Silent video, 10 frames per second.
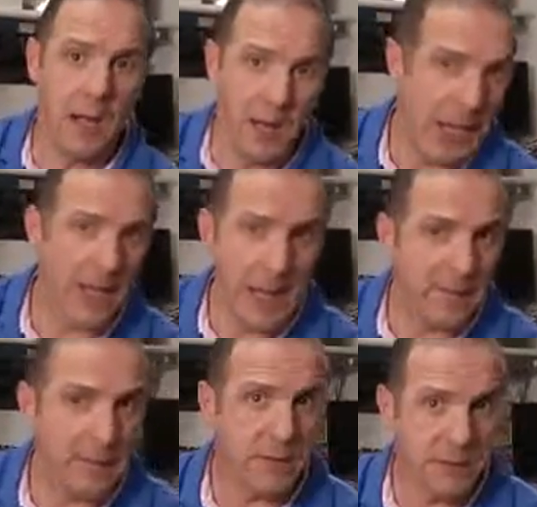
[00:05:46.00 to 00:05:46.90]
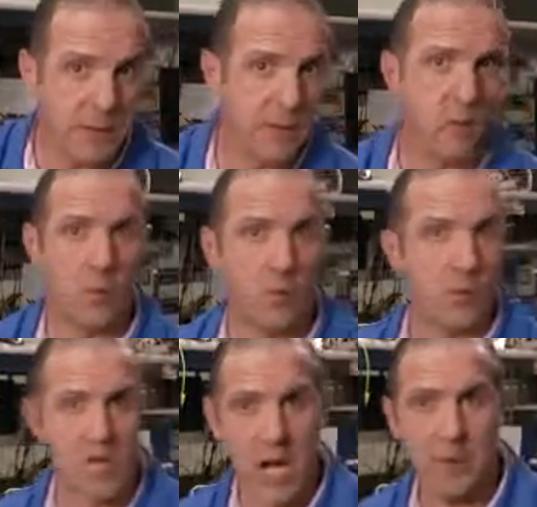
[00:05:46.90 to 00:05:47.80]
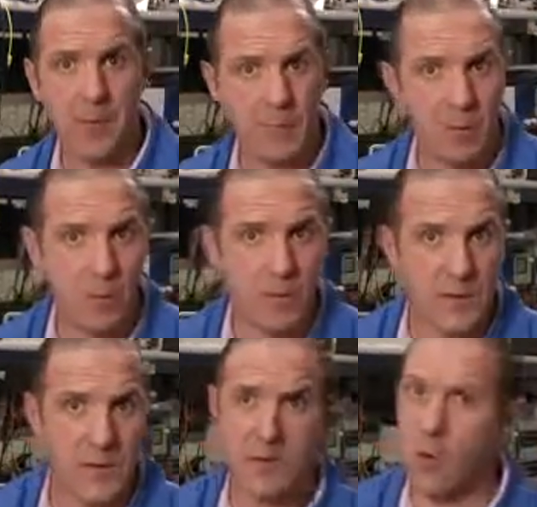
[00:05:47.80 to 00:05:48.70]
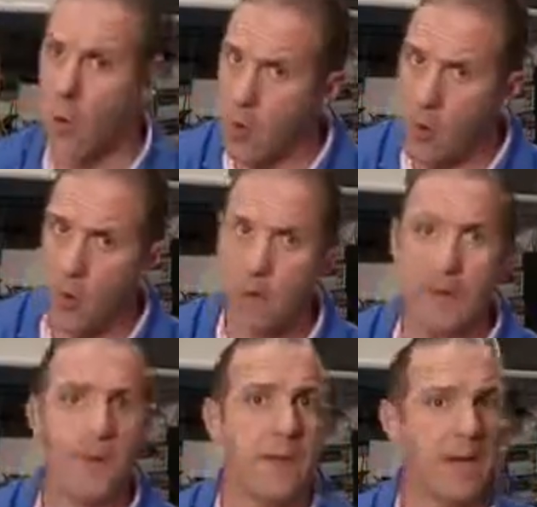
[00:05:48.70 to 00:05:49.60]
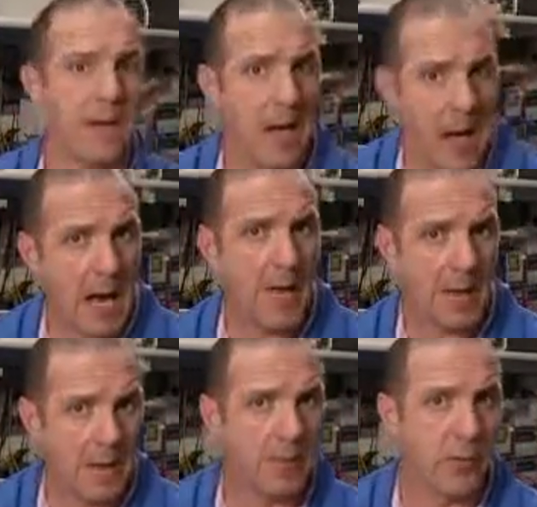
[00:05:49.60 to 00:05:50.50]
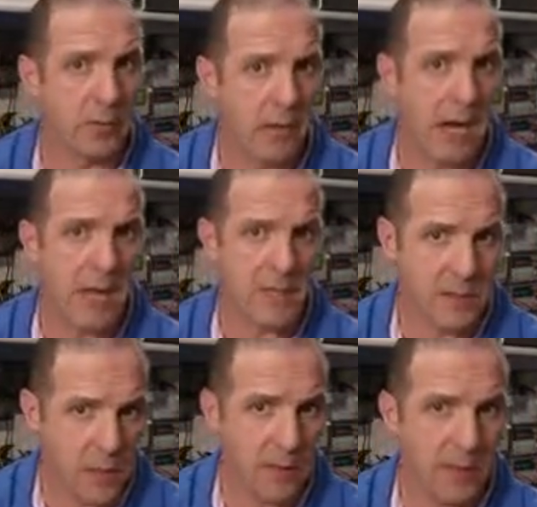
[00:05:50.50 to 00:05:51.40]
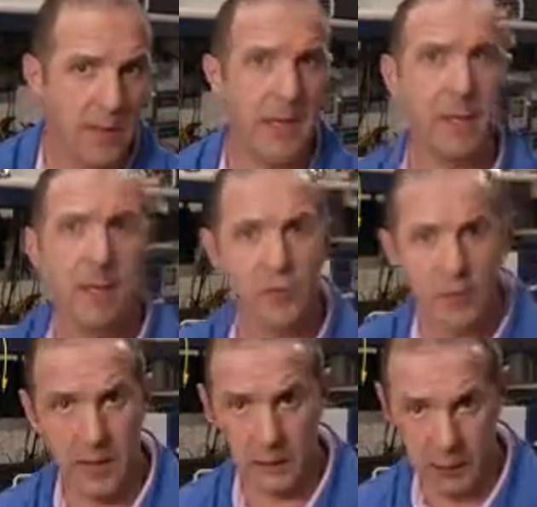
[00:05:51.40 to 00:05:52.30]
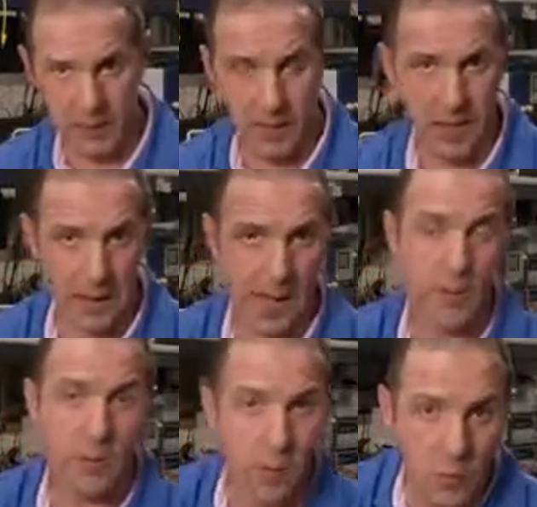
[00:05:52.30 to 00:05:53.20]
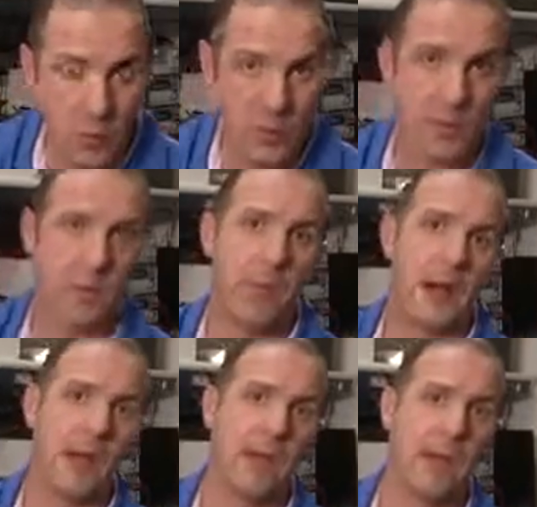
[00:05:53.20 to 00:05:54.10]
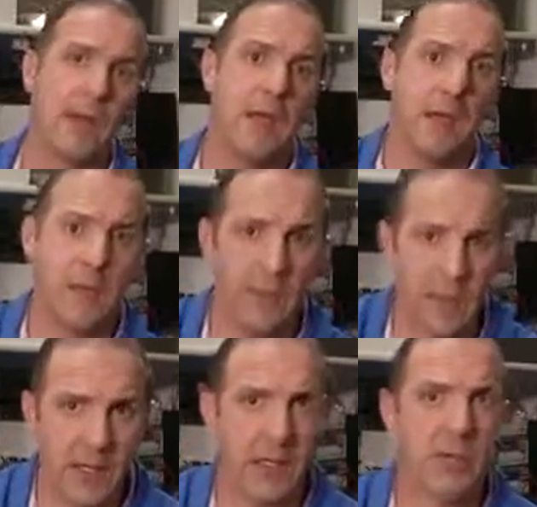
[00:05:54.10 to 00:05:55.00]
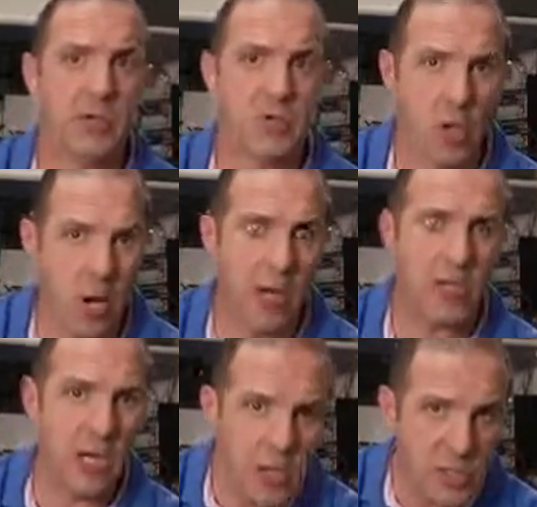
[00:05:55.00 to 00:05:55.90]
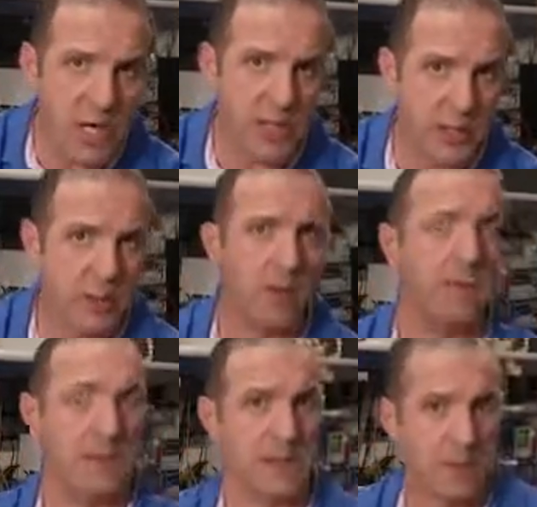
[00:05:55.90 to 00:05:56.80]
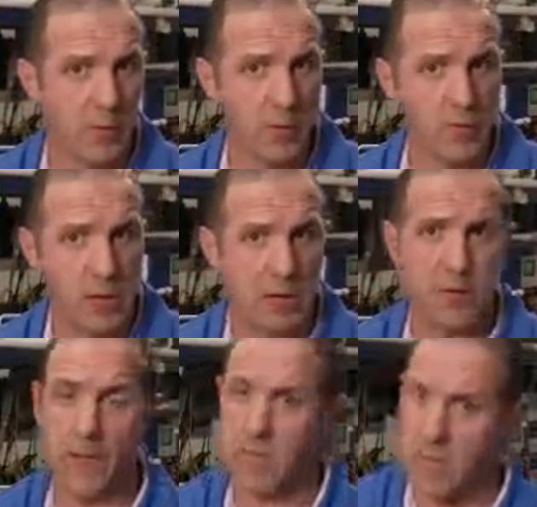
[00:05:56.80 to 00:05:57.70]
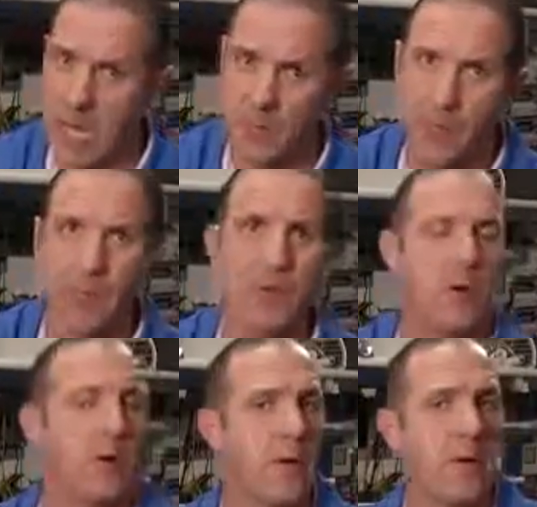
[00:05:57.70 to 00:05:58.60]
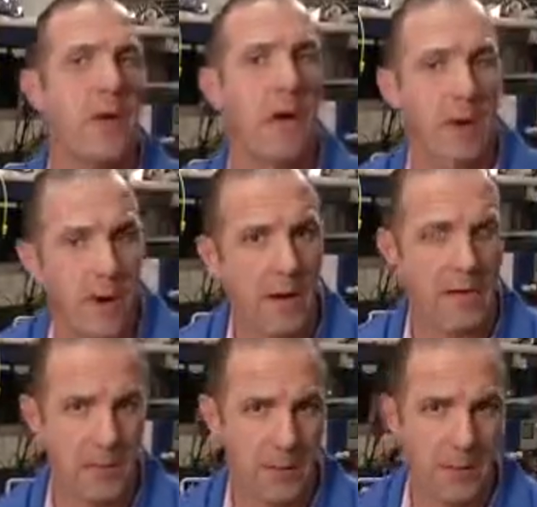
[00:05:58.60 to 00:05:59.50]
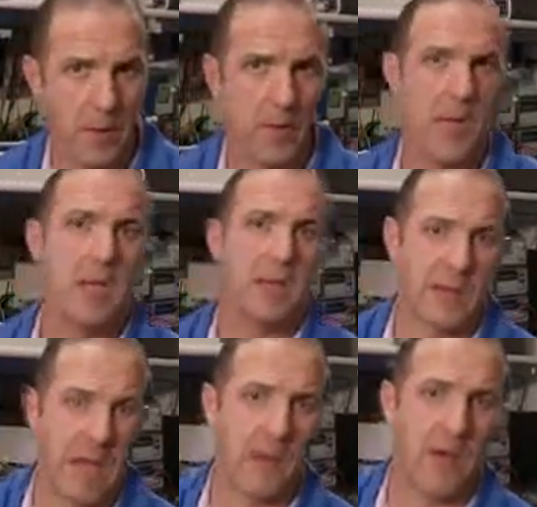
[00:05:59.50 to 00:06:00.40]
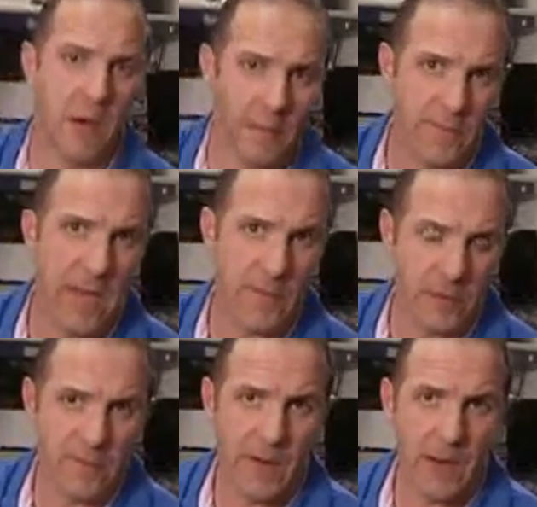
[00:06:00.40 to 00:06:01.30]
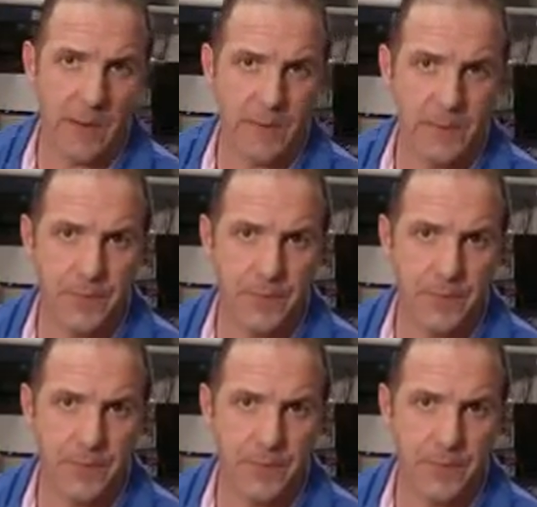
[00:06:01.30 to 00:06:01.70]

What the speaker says: not having to deal with the chop-in frequencies or the higher input bias current induced by the charge injection of a zero drift, a chopper, or an auto zero type of amplifier.